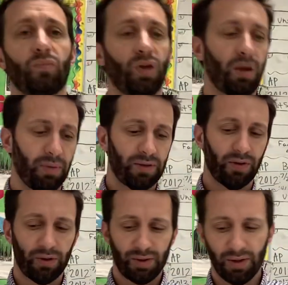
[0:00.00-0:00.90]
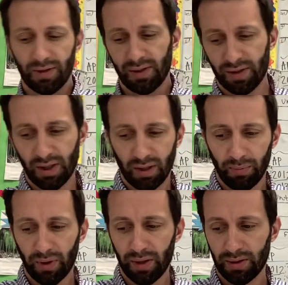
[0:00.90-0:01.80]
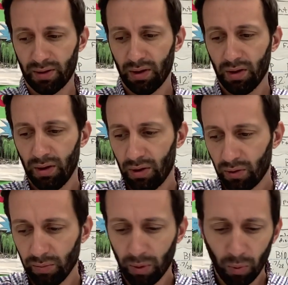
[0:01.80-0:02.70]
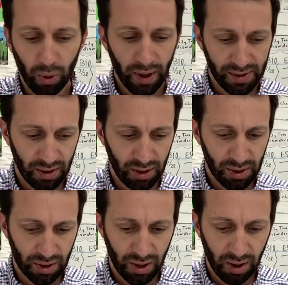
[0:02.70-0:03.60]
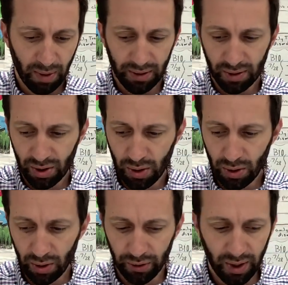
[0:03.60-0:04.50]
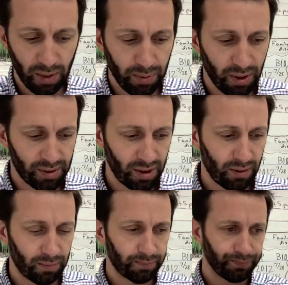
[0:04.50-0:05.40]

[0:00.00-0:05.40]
That means photosynthesis is taking place. Remember what I said yesterday about this unit on the AP exam.